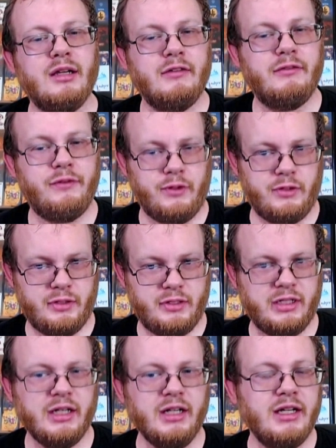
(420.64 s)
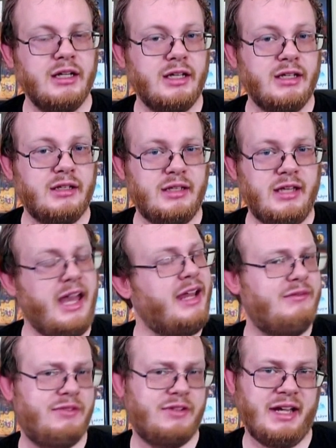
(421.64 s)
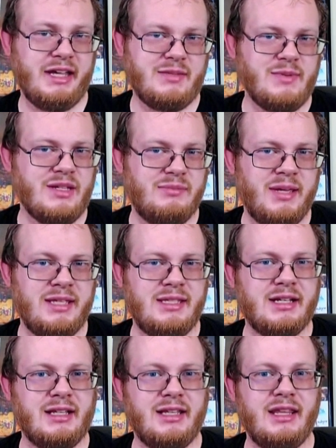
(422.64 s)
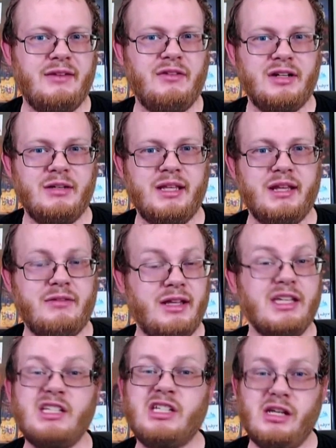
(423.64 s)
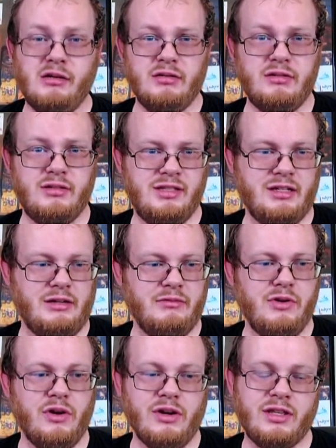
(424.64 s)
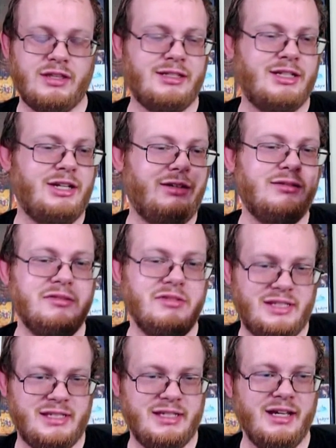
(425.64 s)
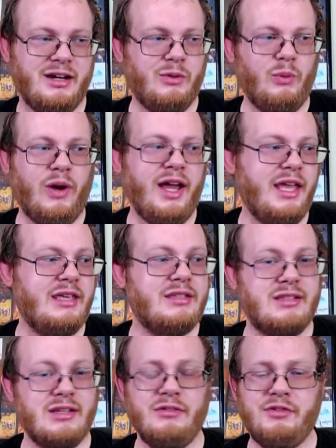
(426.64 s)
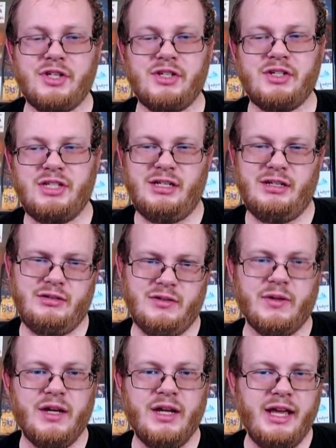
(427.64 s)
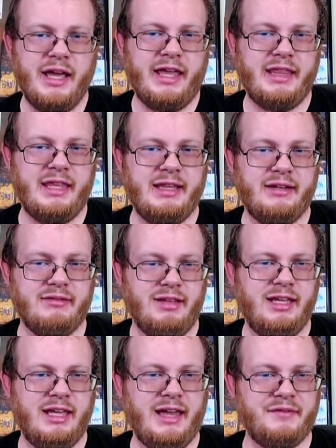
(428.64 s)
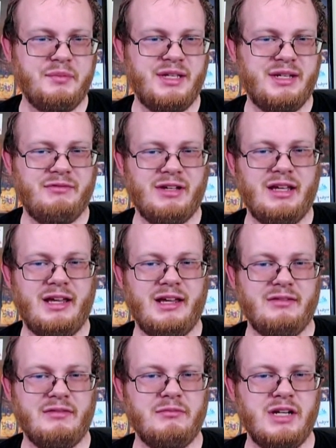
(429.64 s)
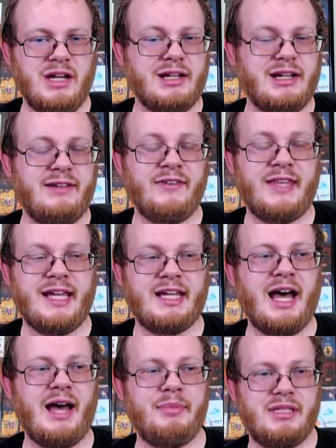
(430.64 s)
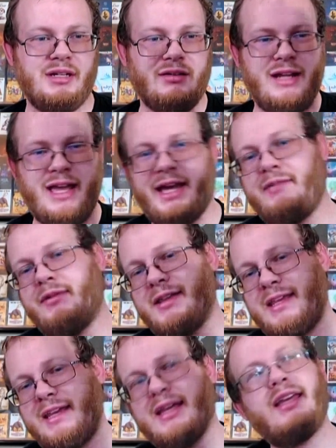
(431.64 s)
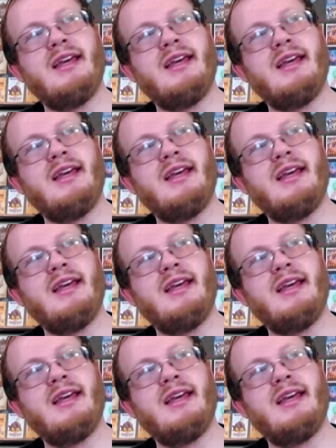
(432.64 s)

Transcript: for advertisement. Basically, they want to be like, well, he chose, you know, North chose Hawaii, so should you. And they literally have him in a uh, knockoff of that Coppertone ad where they